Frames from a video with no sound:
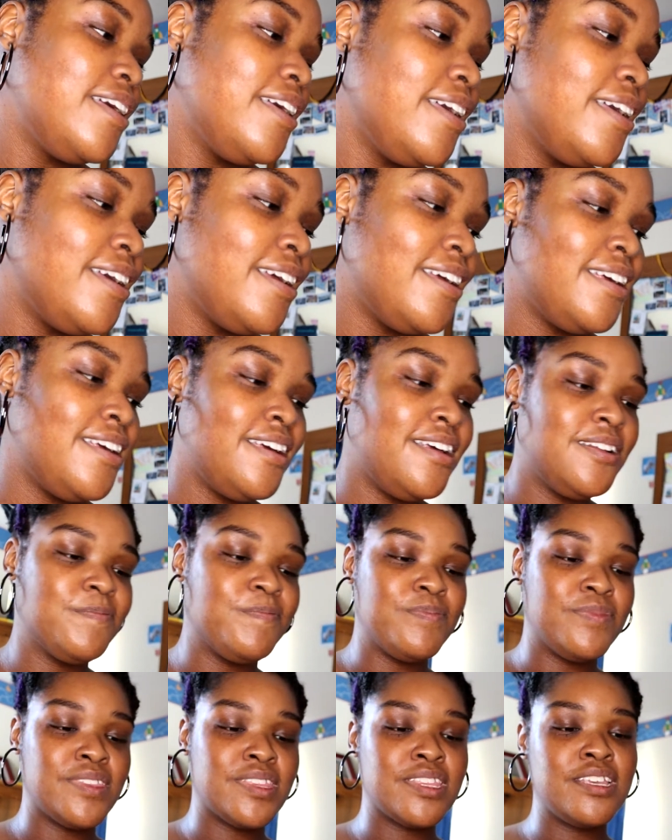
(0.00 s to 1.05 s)
And
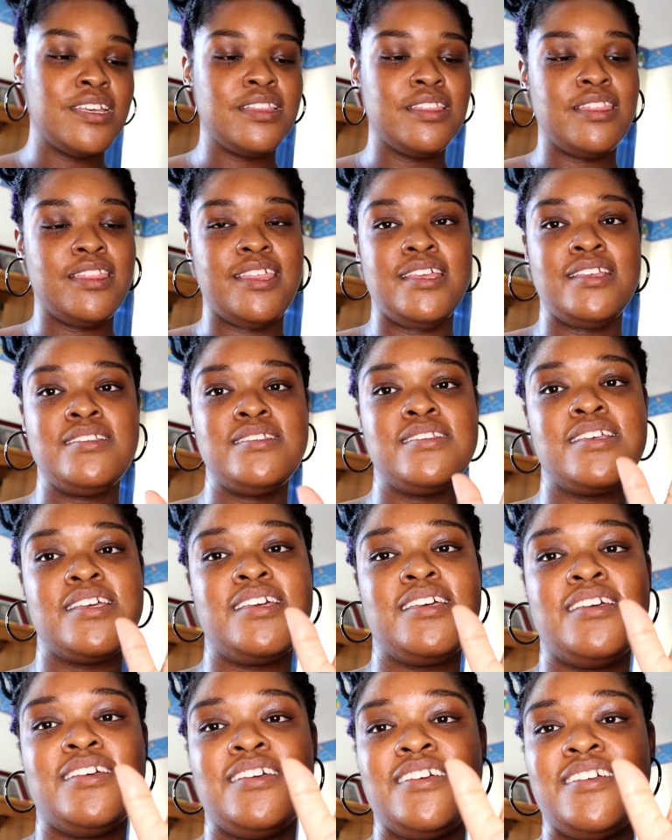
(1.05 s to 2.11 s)
this
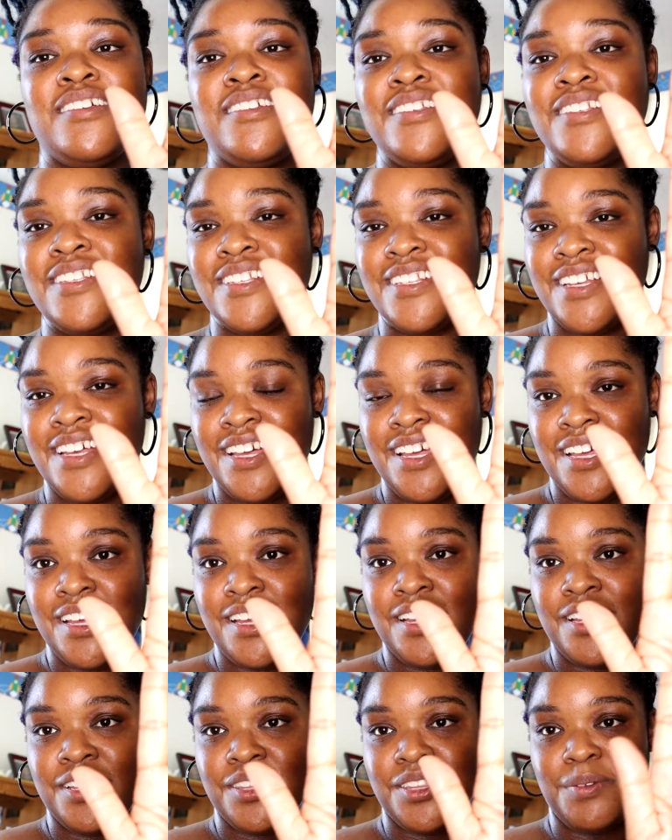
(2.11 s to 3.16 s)
is
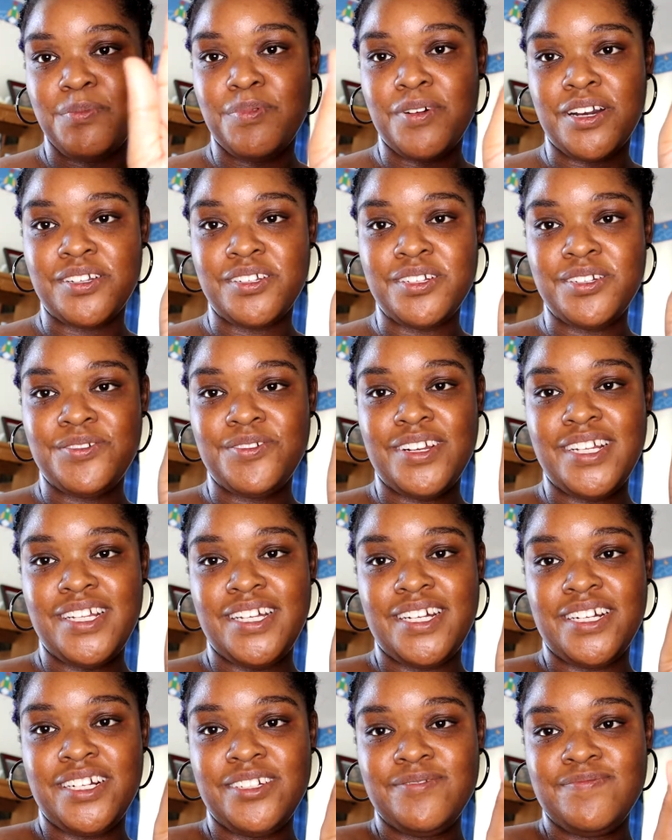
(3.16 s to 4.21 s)
the product right
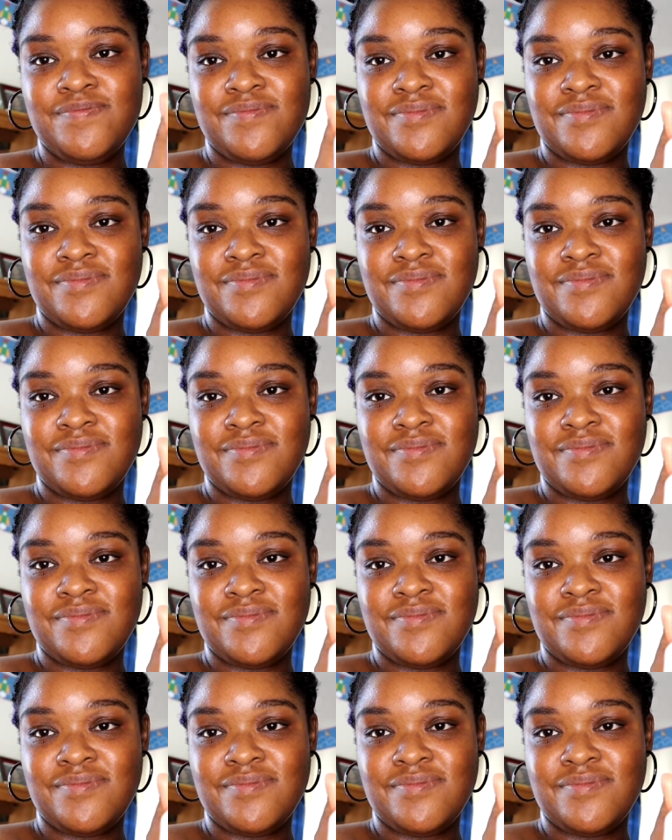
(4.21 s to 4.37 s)
here.